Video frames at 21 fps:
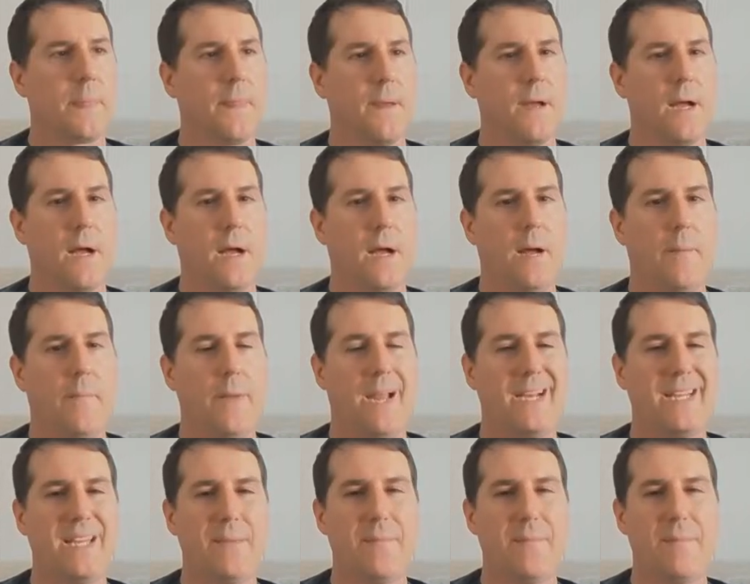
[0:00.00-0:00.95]

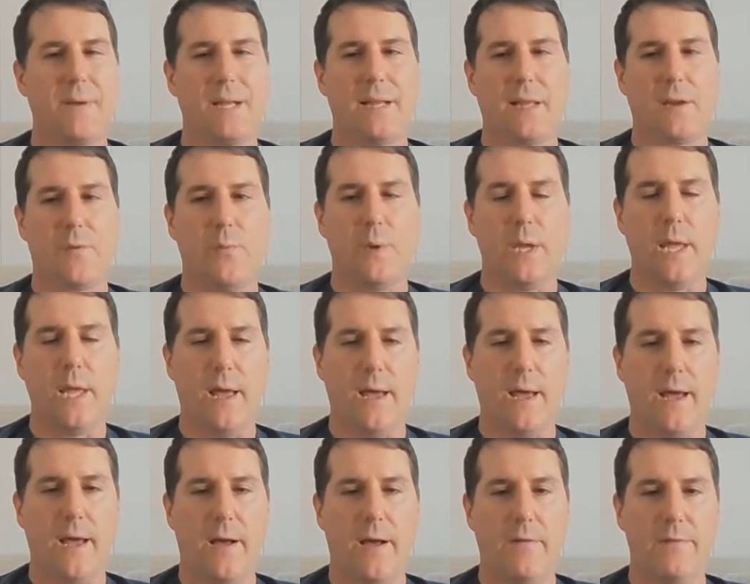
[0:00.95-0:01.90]
and keep in mind, like we
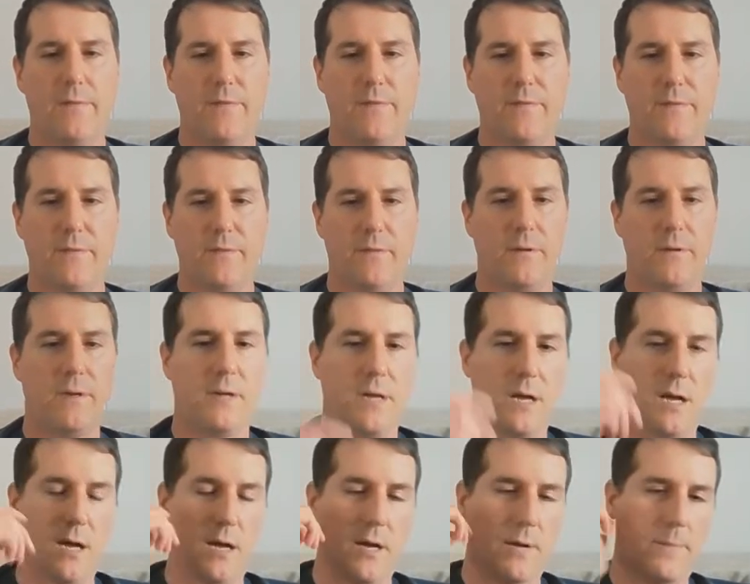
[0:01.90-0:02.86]
have
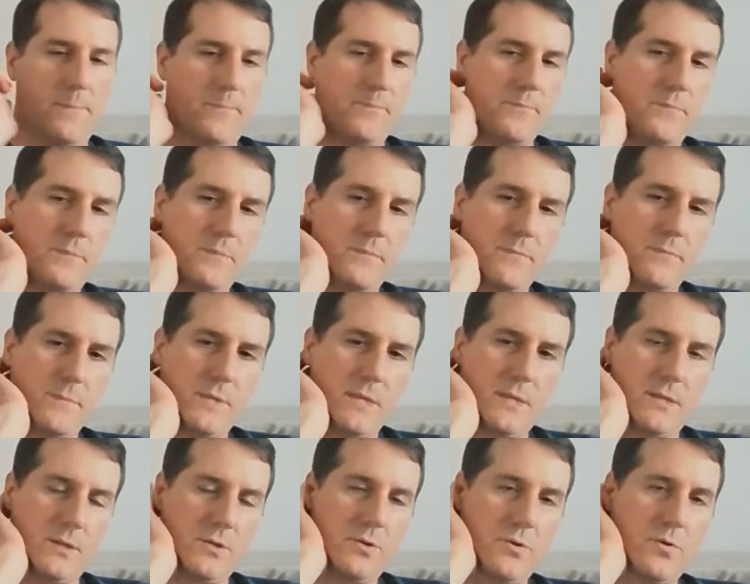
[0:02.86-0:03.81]
in
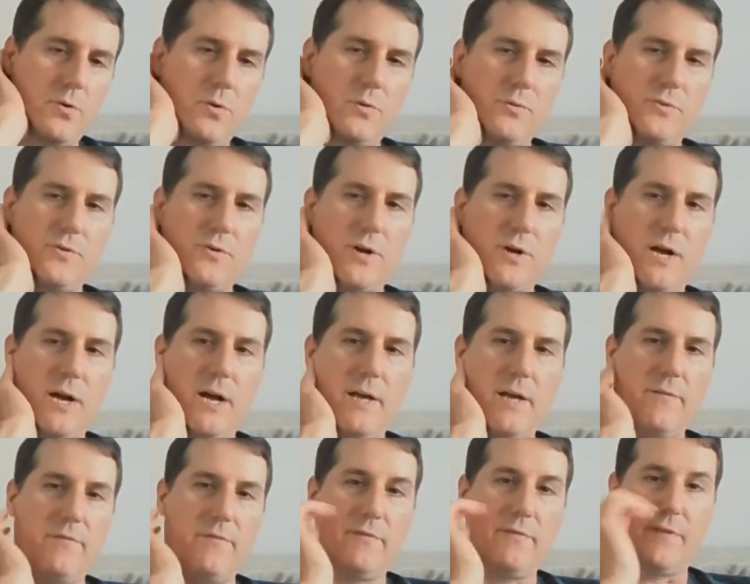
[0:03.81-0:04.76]
the Google
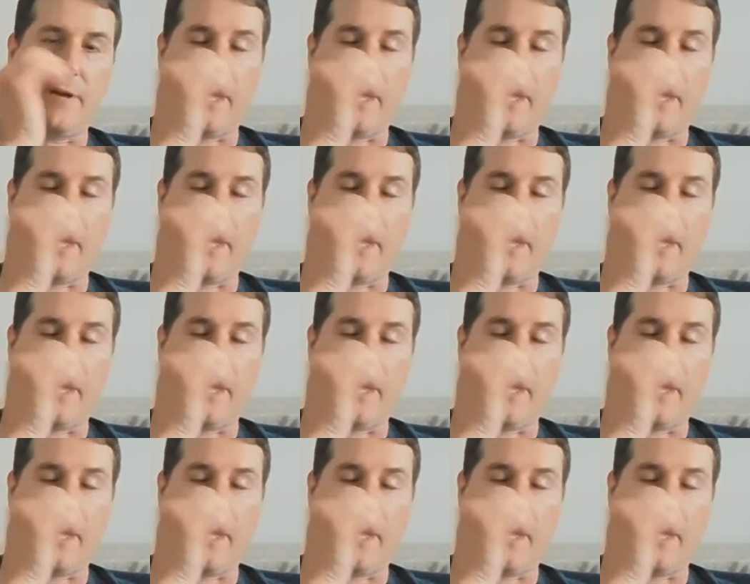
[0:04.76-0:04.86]
Drive